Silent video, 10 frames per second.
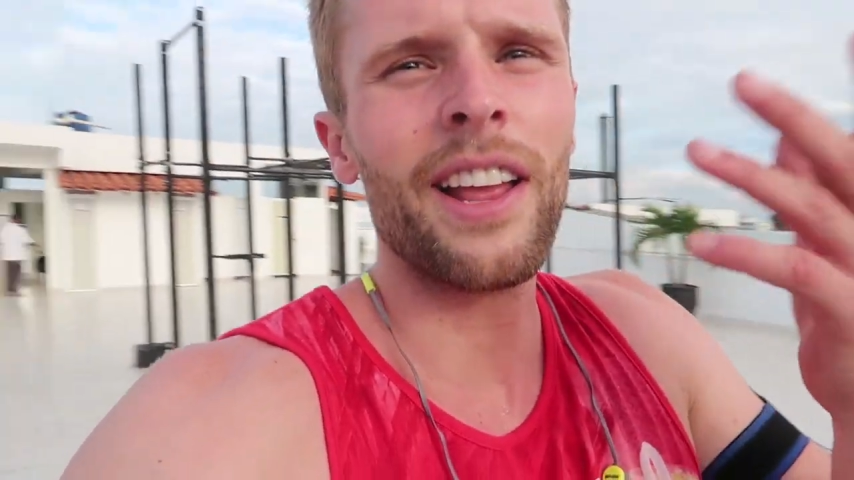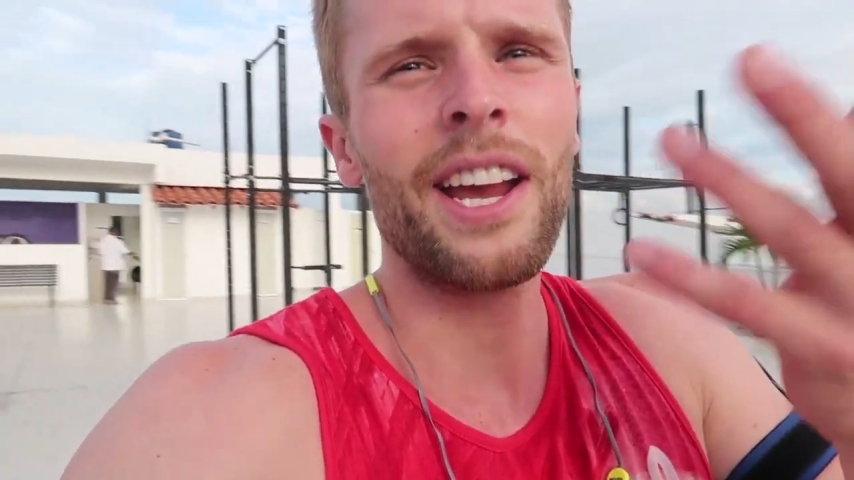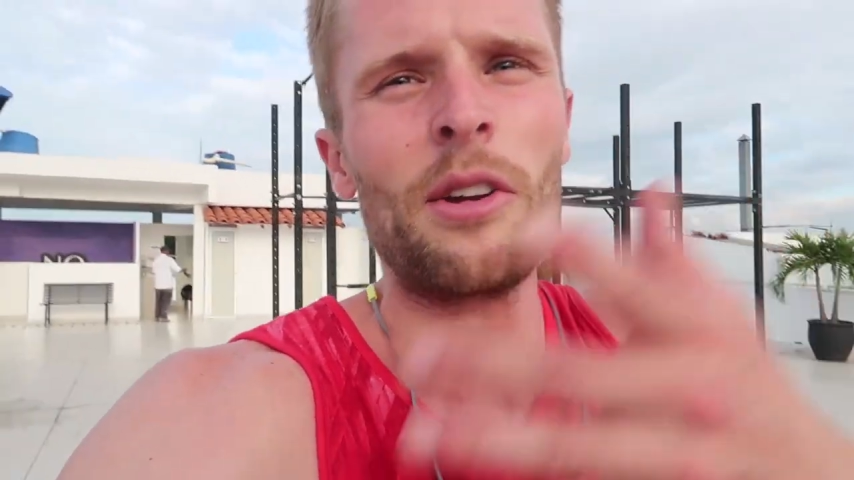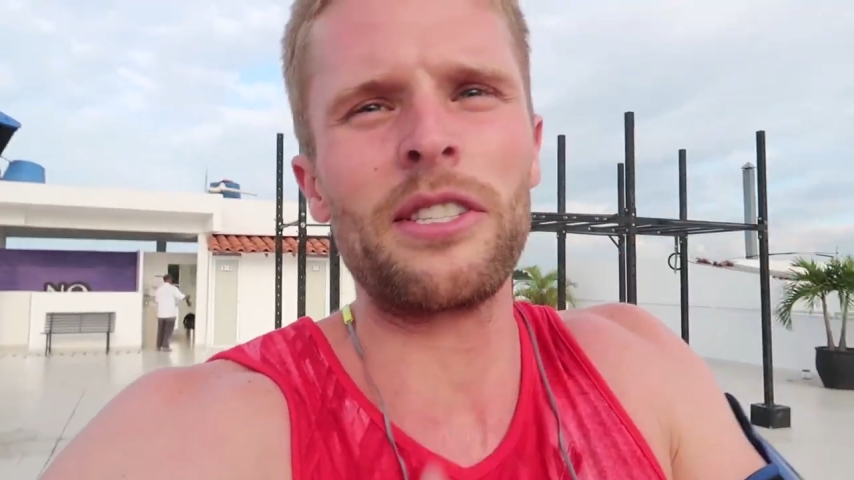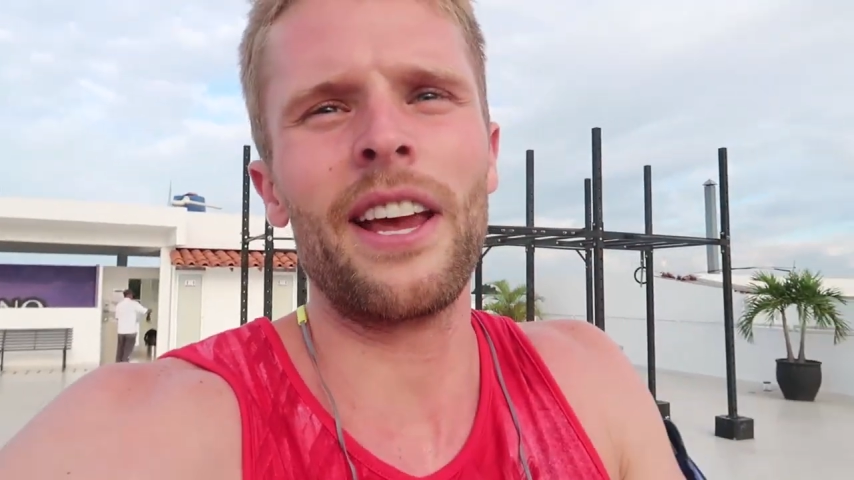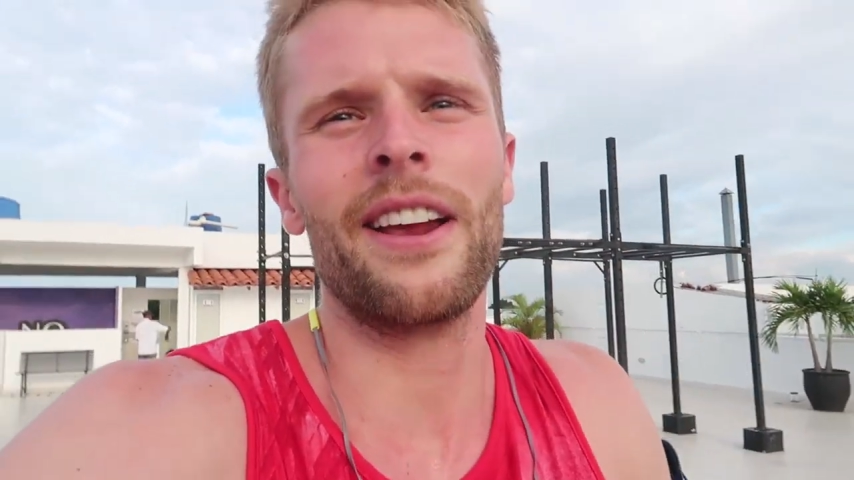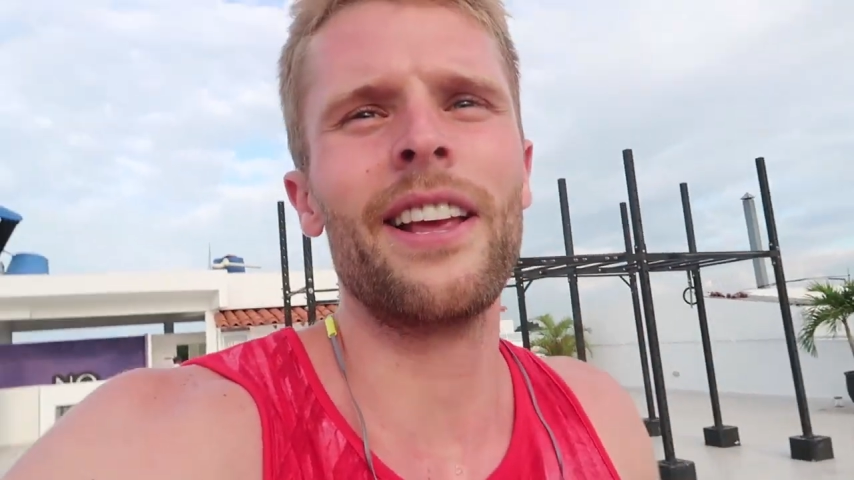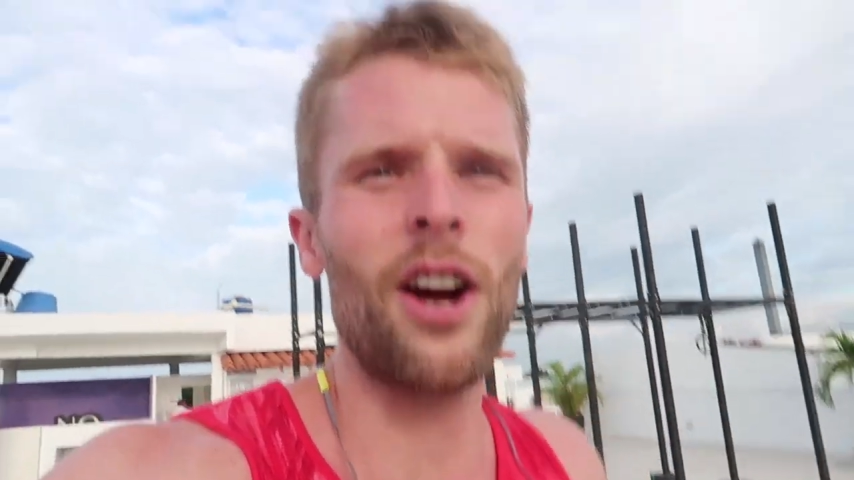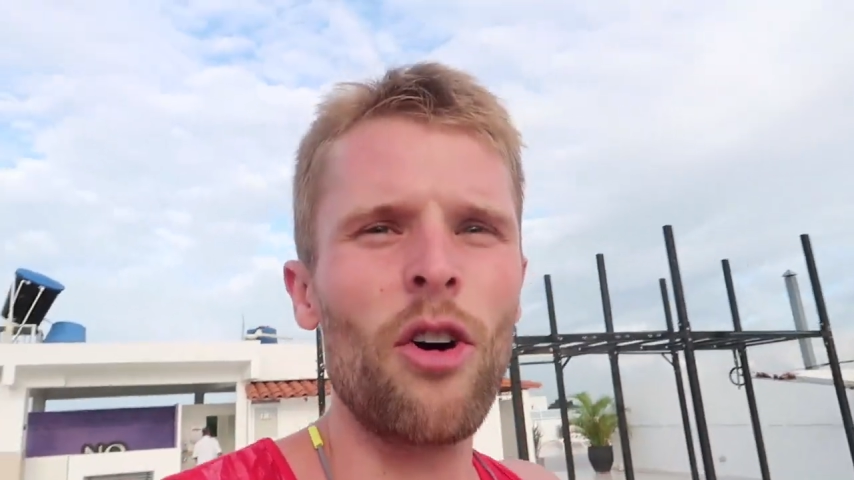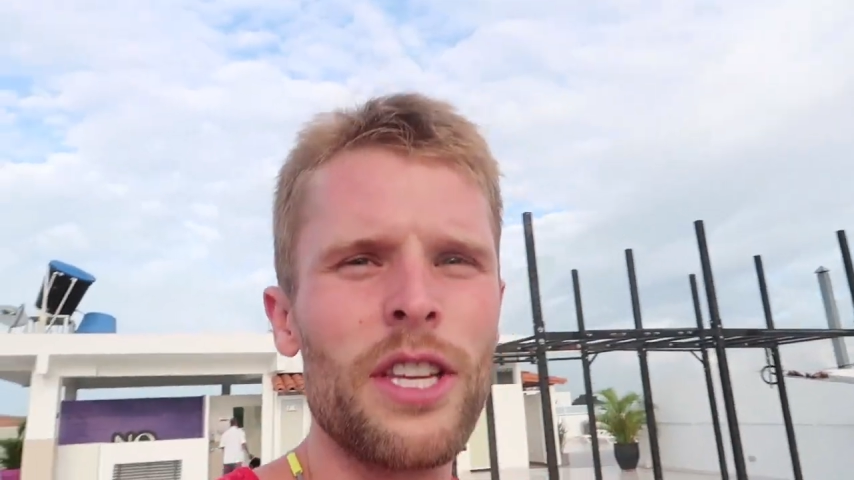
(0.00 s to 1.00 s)
like I was saying,
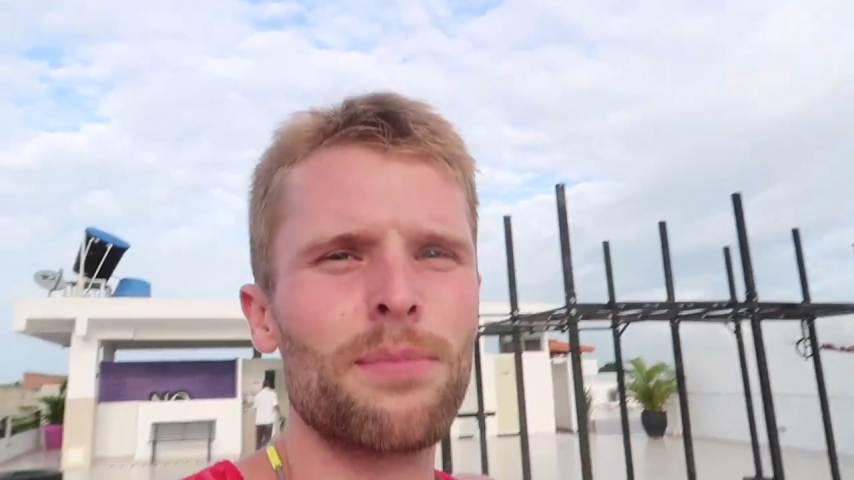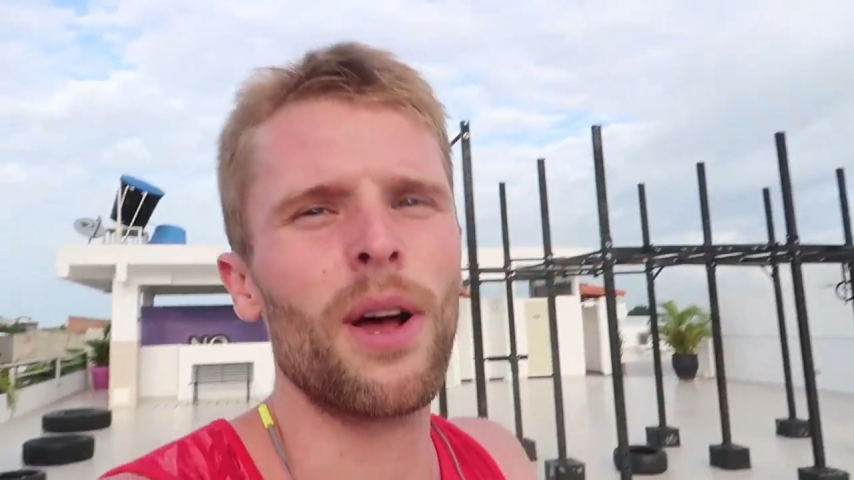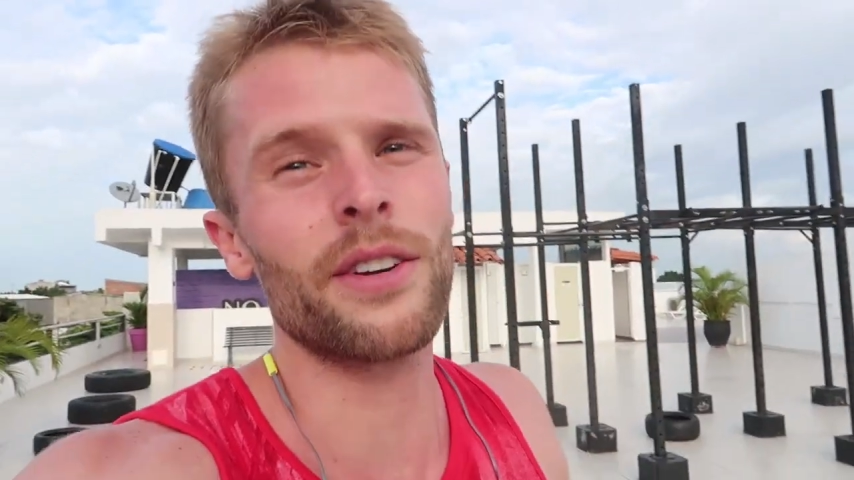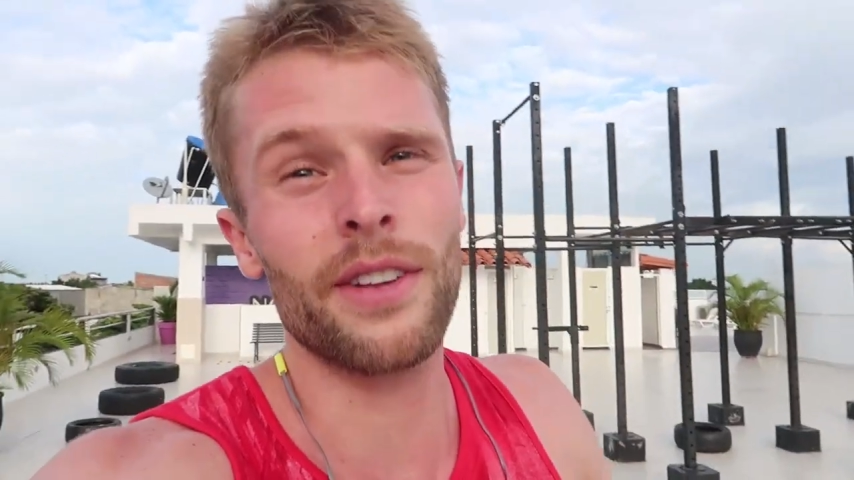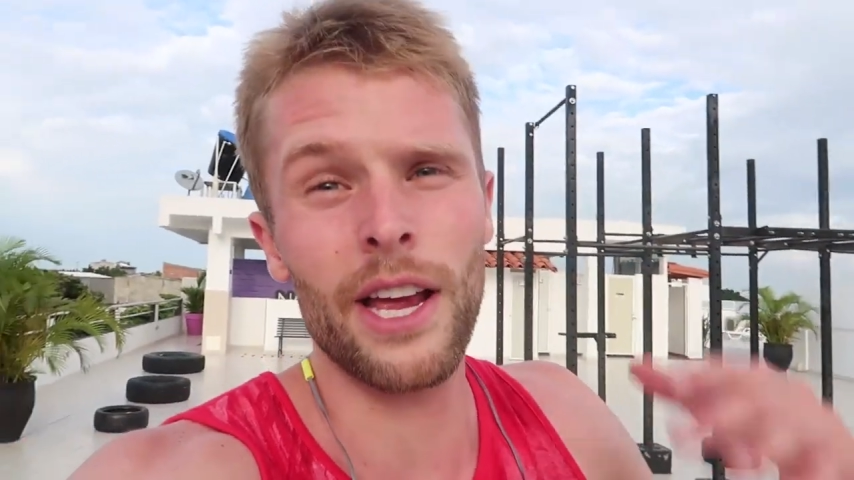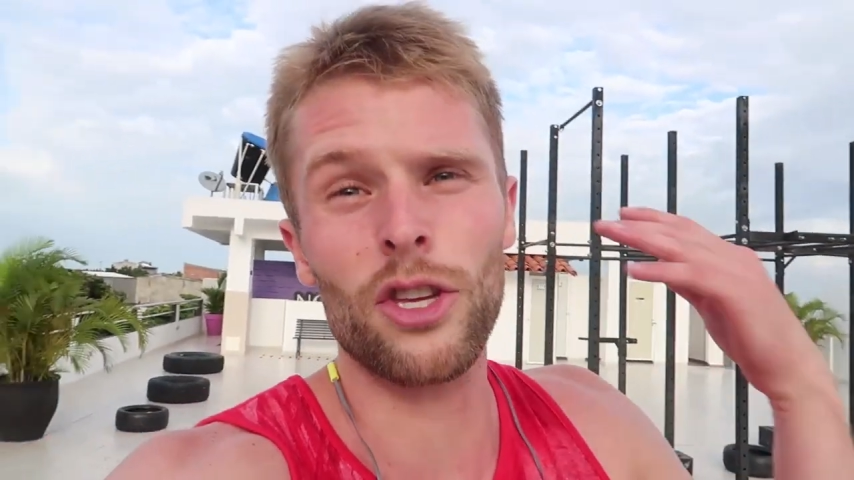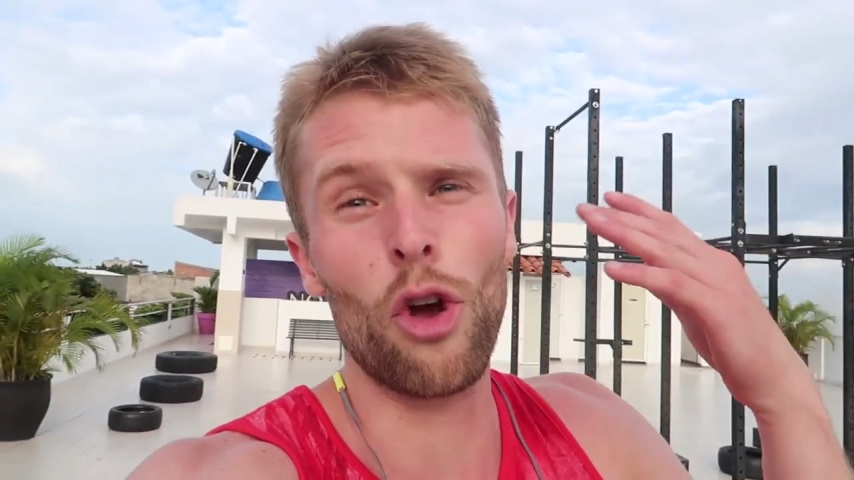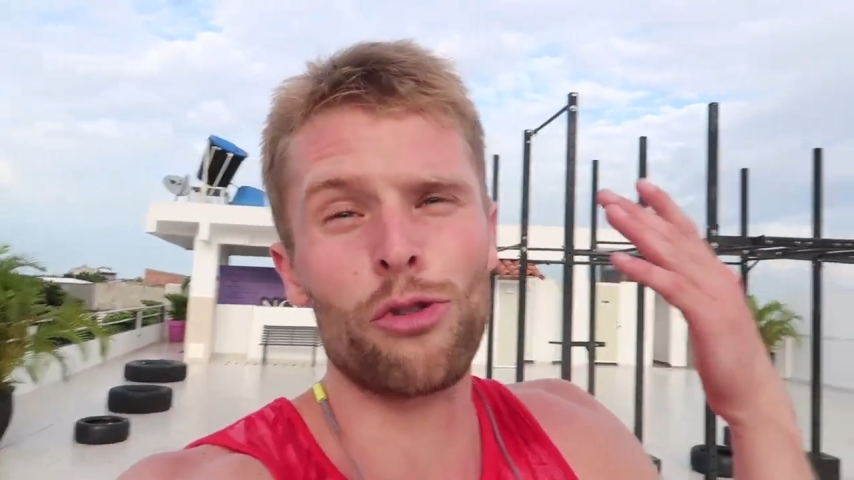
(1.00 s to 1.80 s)
like all these vloggers are like,